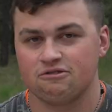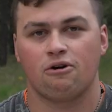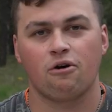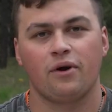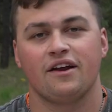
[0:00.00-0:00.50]

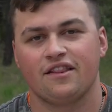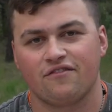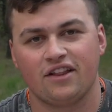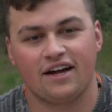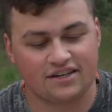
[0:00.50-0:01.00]
While we're waiting
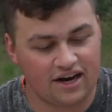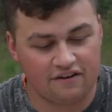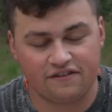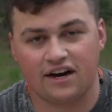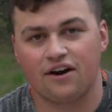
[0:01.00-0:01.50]
for that to kind
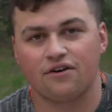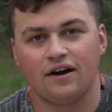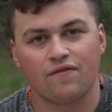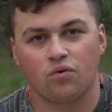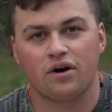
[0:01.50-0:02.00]
of figure out
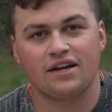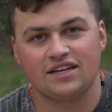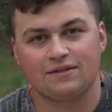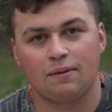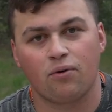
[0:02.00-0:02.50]
what it
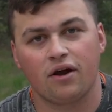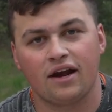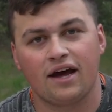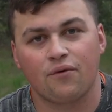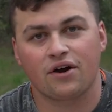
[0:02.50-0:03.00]
needs to be
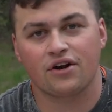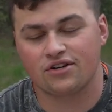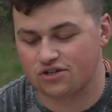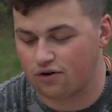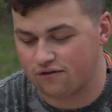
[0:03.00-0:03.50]
pointing at, we're gonna
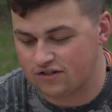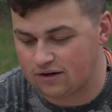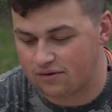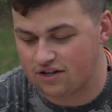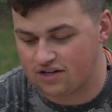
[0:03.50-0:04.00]
just go over
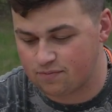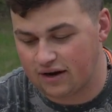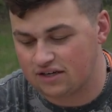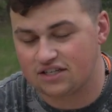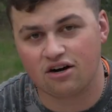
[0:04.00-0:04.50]
some of the
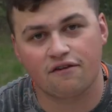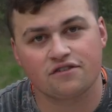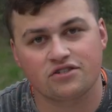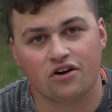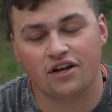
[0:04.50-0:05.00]
specs here off
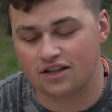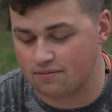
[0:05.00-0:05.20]
of Starlink